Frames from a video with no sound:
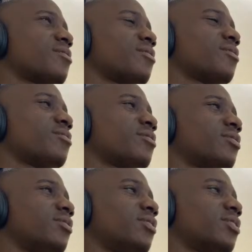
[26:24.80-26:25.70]
know,
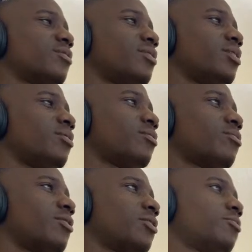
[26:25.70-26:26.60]
it doesn't really look
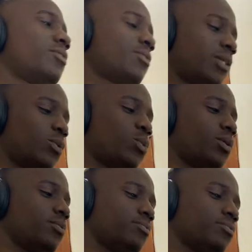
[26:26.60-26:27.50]
quite
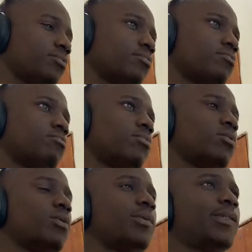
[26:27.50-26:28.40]
well. But
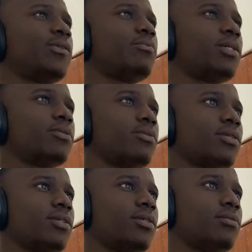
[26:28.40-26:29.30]
when we go back to that